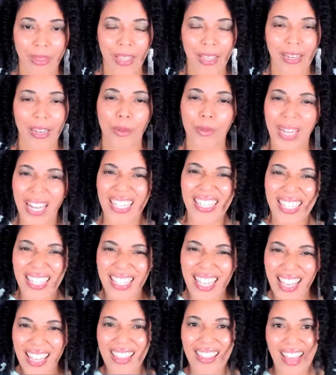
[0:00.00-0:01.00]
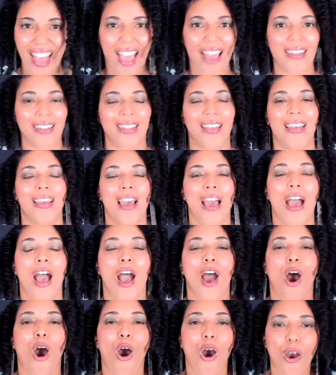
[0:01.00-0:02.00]
Now, when I say that,
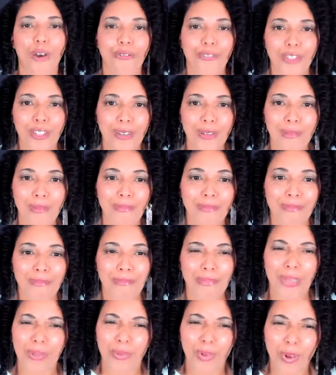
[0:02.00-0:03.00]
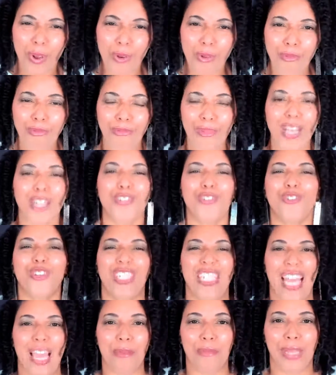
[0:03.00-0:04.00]
often people don't
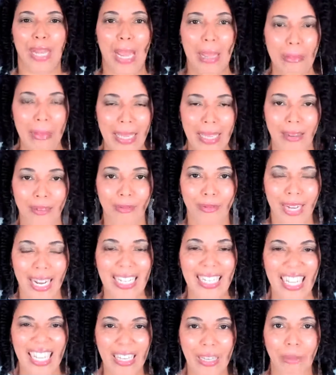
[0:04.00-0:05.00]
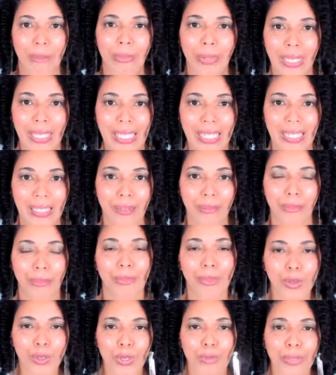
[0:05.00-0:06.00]
understand what I mean when I say completed.
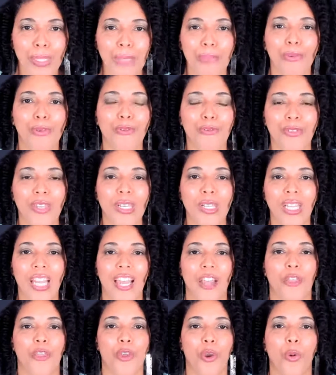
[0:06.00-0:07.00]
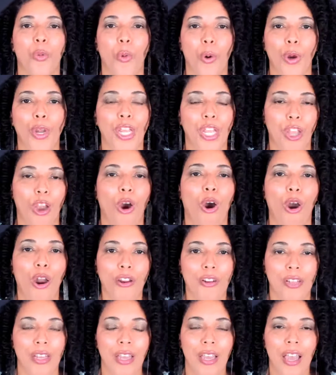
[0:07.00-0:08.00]
Most people feel like they're working
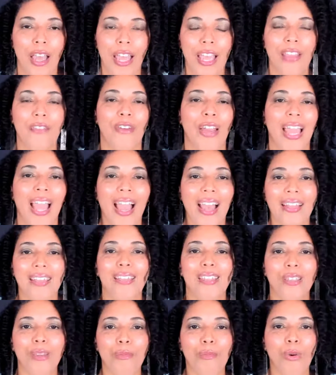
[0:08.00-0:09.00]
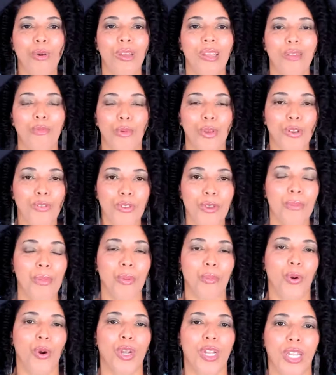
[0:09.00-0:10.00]
hard. If I ask someone, what have you
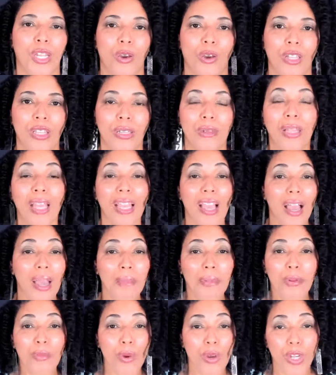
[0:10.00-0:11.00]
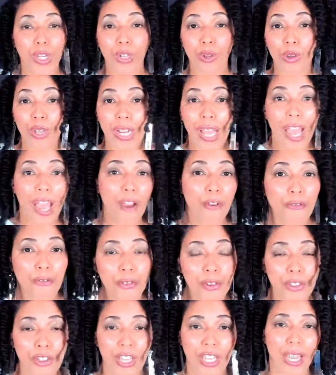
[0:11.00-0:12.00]
been working on? They're like, I've been working on
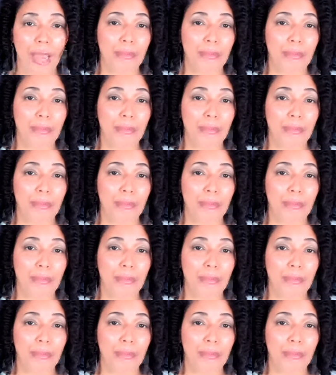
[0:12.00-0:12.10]
everything.